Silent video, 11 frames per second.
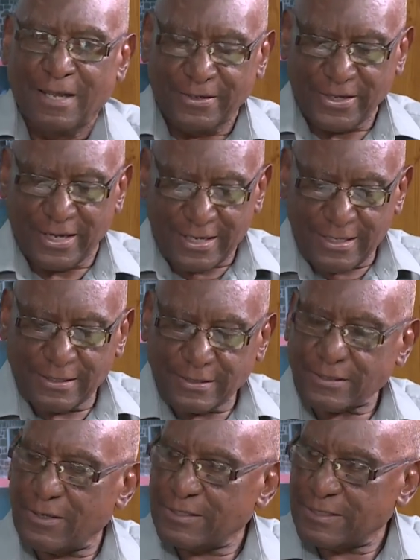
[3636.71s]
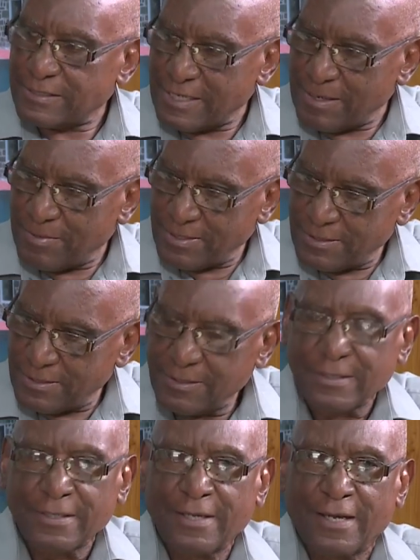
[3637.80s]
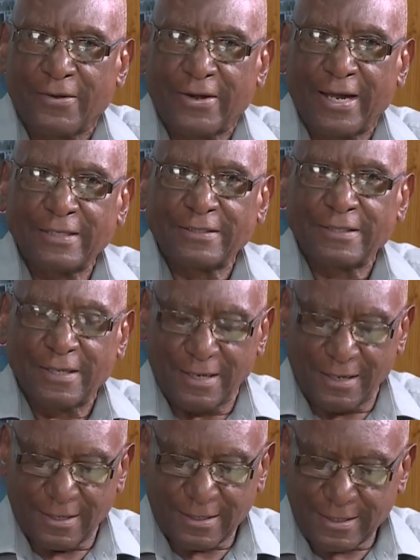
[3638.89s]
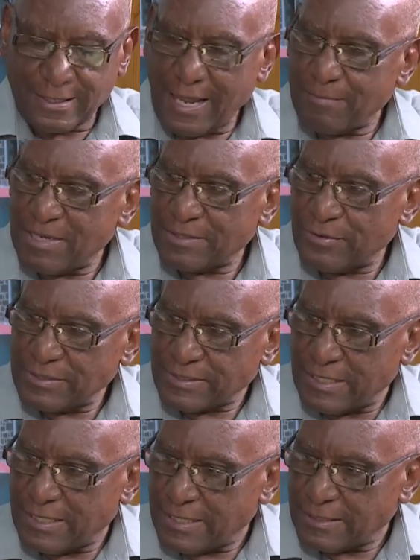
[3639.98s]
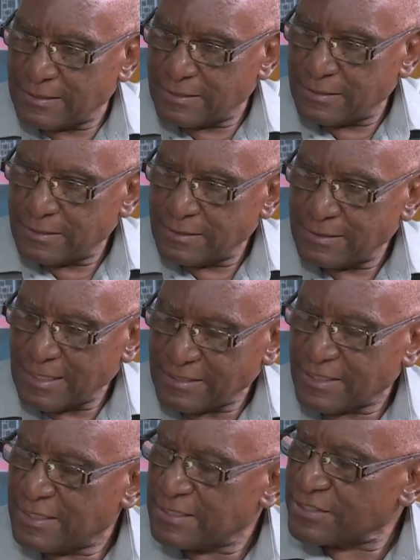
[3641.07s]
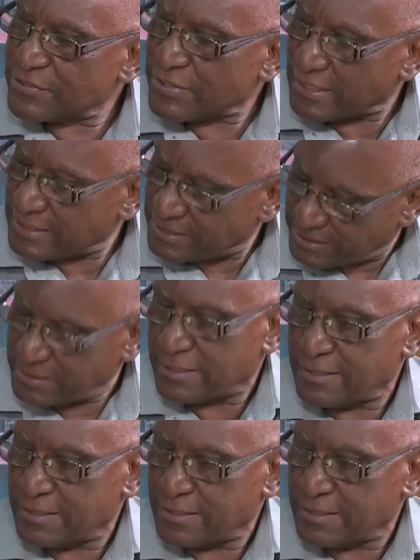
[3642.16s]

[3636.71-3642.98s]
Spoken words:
There is on the table, right, a climate resilient national strategy.